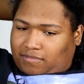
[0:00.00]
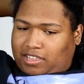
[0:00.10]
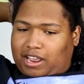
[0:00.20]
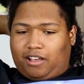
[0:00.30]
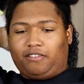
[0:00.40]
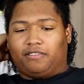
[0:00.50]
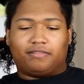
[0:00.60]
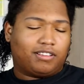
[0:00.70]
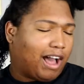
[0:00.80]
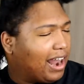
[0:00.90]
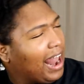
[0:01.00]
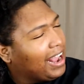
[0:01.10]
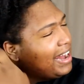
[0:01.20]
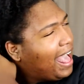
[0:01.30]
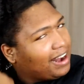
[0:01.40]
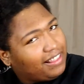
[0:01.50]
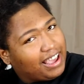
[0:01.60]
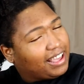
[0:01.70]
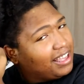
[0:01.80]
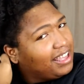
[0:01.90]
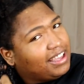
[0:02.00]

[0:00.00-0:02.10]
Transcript: You know, I like Natalie.